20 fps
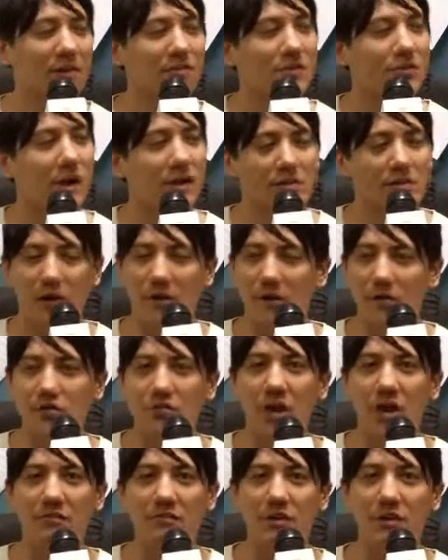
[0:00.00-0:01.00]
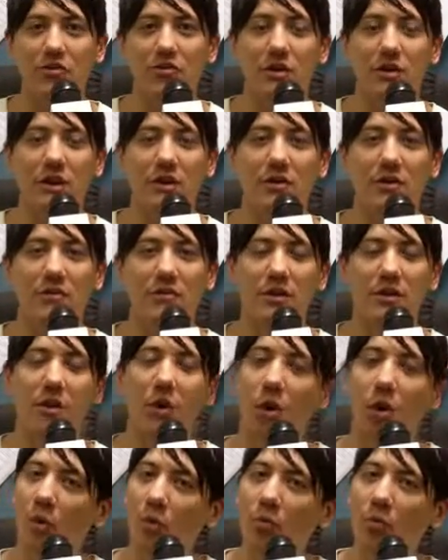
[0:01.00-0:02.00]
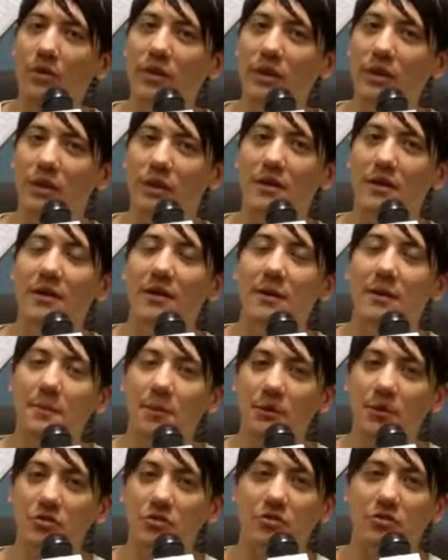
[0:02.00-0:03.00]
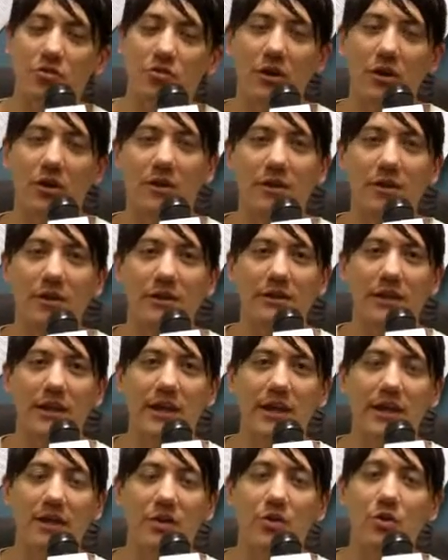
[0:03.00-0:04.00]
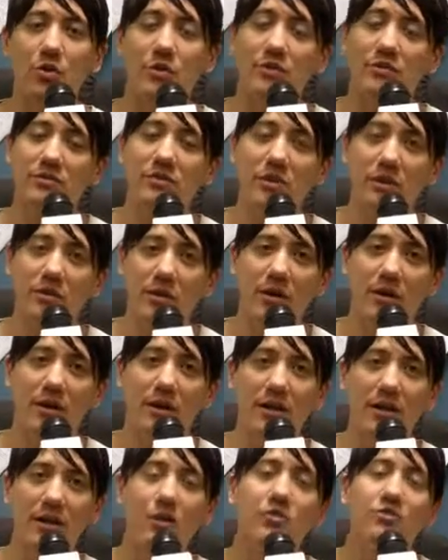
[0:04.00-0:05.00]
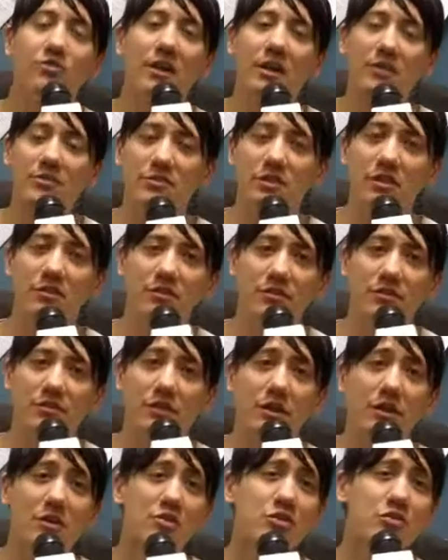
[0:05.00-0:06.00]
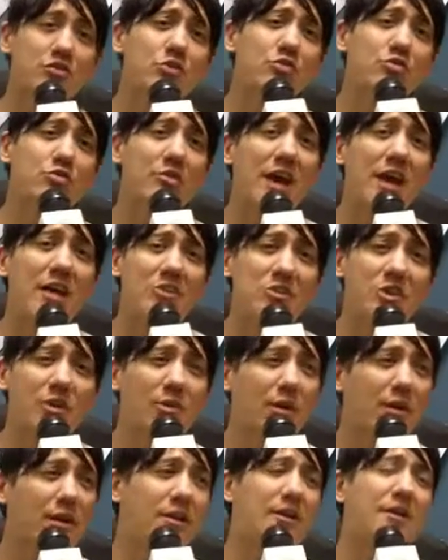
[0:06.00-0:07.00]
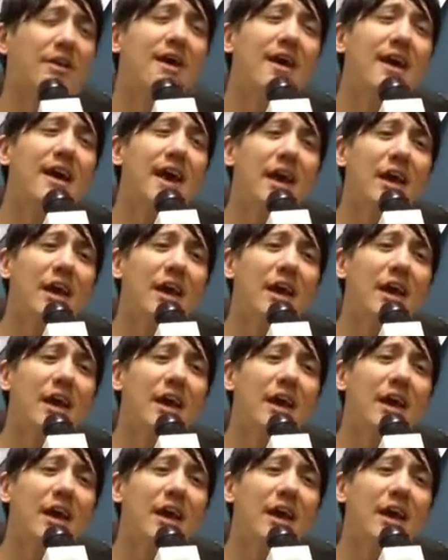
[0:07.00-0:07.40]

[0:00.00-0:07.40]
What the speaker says: That's right, Taryn the Traveling Trainer, the only personal trainer in Atlanta who is degreed, who's an exercise physiologist, who's nationally accredited,